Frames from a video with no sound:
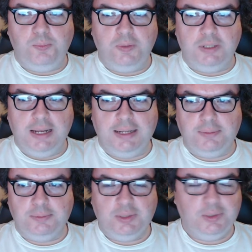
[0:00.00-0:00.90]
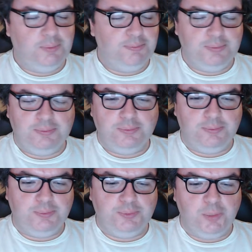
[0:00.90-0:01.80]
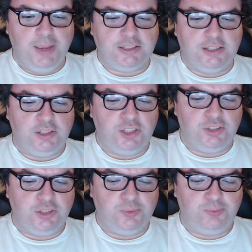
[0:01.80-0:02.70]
um so basically the, the